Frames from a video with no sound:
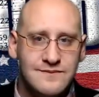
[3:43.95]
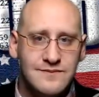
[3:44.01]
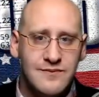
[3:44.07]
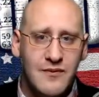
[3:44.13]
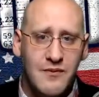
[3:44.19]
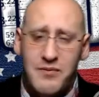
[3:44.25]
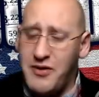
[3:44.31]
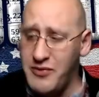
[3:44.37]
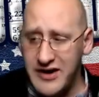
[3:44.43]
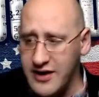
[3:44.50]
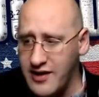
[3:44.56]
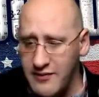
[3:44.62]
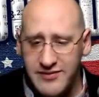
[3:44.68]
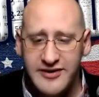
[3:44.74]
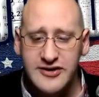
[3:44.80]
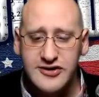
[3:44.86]
But when it
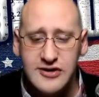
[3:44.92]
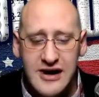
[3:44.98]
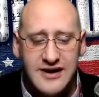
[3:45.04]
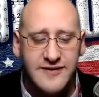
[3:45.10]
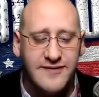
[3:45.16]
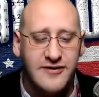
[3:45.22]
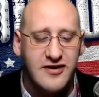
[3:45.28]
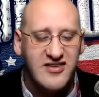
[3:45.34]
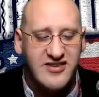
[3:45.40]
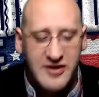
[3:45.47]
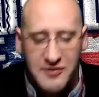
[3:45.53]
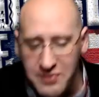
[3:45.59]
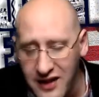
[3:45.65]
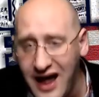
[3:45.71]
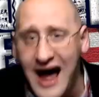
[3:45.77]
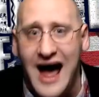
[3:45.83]
comes to transferring
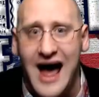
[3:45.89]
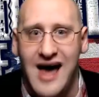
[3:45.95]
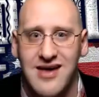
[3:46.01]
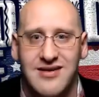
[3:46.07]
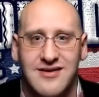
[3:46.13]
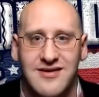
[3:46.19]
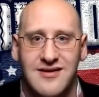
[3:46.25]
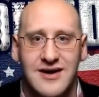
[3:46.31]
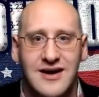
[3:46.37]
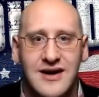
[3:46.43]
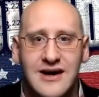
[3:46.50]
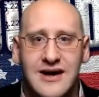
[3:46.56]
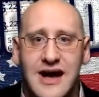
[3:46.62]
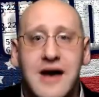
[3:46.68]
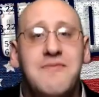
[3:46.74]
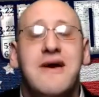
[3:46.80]
supplies
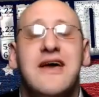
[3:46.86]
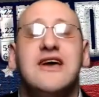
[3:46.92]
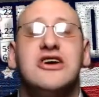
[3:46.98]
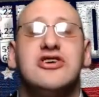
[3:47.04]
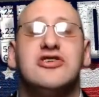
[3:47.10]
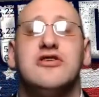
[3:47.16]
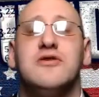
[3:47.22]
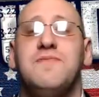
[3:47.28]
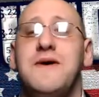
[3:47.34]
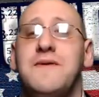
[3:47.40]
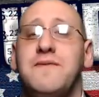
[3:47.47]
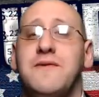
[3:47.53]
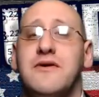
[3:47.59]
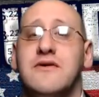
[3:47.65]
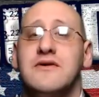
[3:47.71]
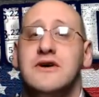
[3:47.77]
and making sure
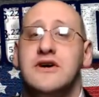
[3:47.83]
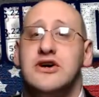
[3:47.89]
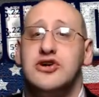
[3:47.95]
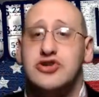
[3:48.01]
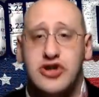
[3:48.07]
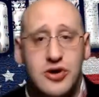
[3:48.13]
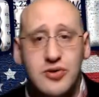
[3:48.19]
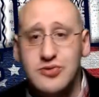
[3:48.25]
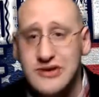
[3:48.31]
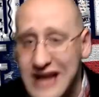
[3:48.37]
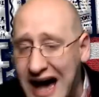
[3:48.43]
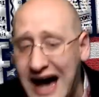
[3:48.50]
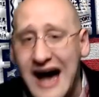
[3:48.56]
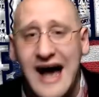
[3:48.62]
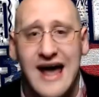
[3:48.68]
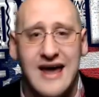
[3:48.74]
people don't
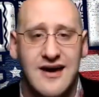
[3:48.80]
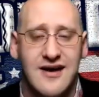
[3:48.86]
die,